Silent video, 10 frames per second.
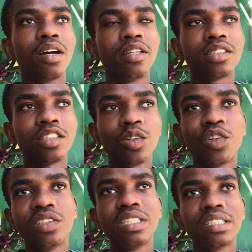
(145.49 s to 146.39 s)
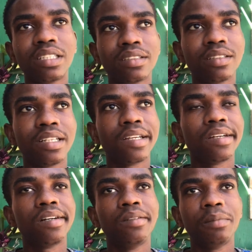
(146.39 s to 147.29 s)
stories, and so like
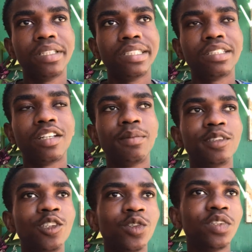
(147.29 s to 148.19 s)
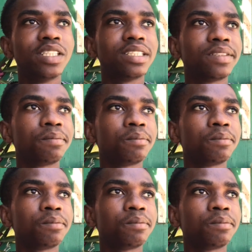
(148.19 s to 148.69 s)
on my Instagram stories,